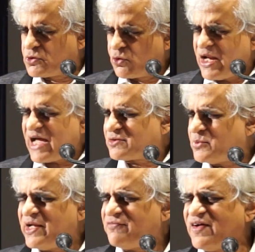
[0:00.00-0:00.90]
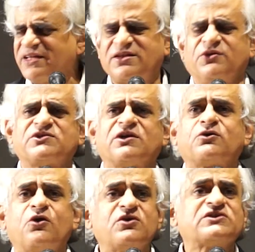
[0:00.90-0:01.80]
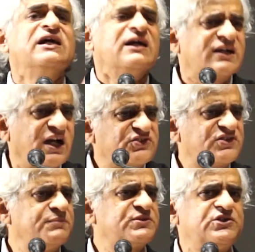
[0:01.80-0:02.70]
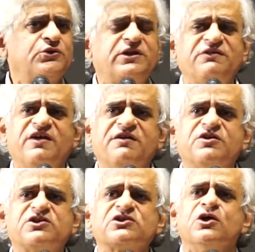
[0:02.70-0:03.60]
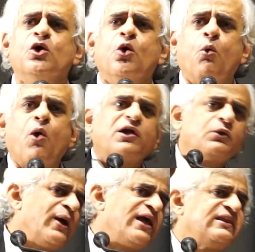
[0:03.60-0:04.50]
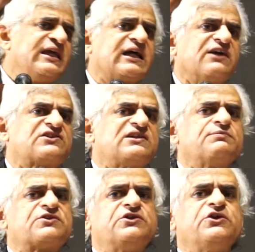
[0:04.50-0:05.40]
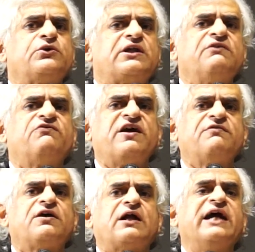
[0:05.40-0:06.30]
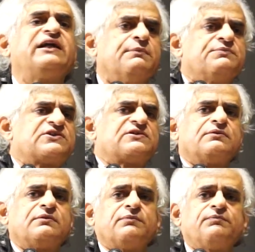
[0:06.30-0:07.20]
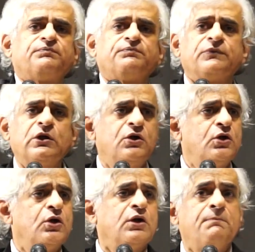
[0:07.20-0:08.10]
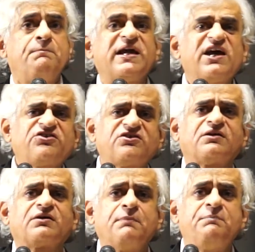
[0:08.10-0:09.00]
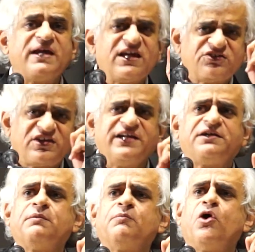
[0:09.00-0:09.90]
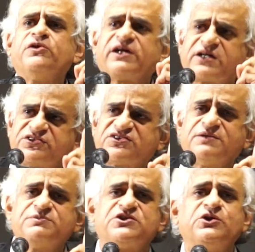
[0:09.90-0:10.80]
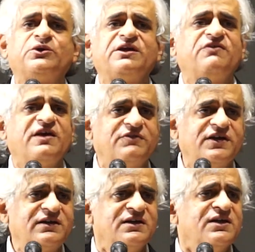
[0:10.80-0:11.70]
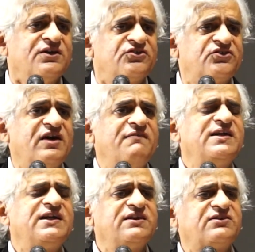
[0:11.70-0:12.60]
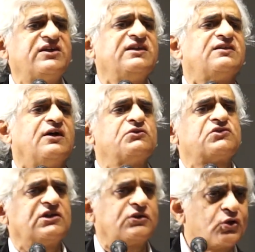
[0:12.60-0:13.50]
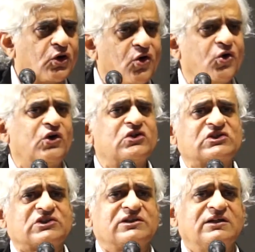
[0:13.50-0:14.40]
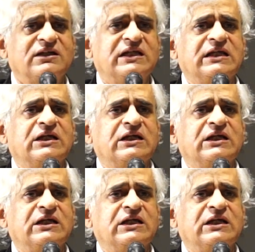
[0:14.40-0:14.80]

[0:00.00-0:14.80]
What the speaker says: 2,25,000 crores customs duty waivers. What were the customs duty waiver items? Biggest item on the customs duty waiver, 73,000 crores,